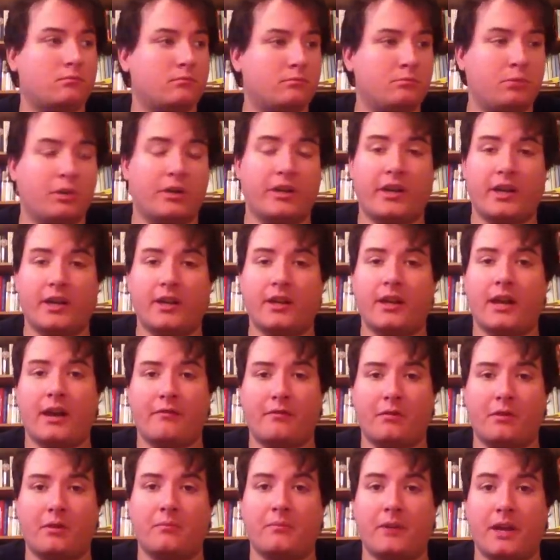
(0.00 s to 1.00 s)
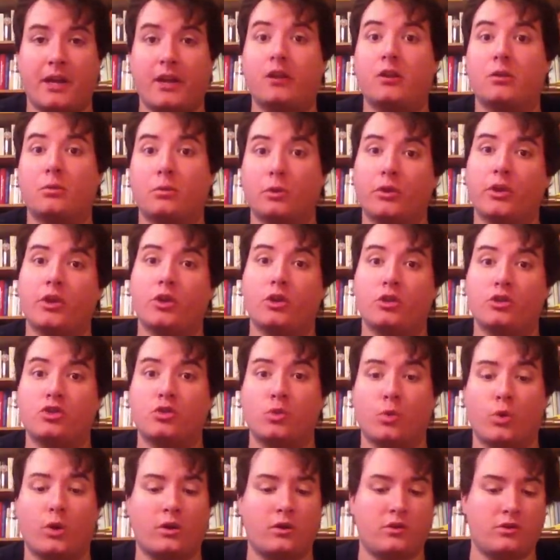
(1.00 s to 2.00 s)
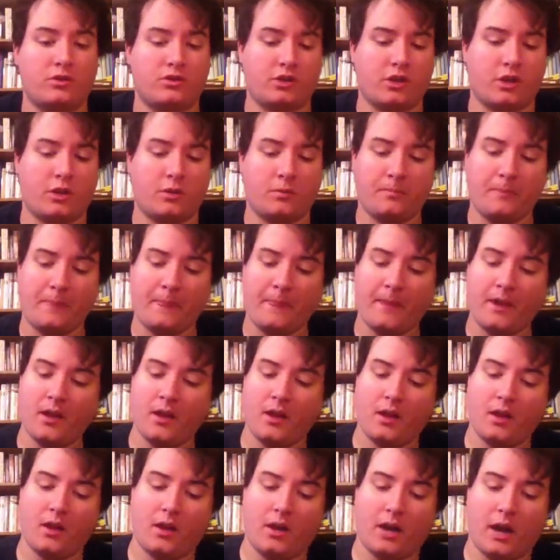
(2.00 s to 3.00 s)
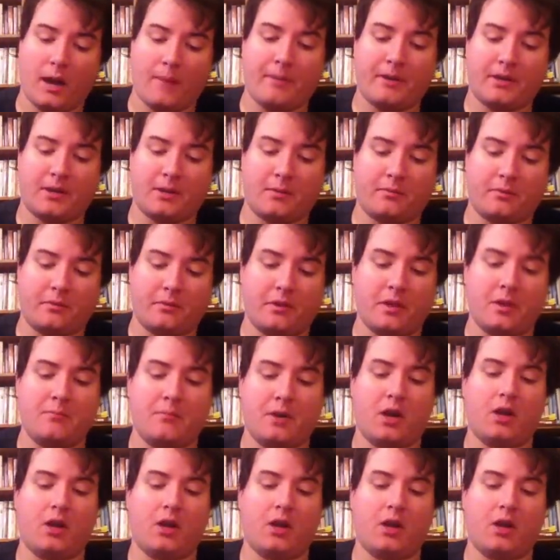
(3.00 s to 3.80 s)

putting in the effort and making a really good store. So I picked up from them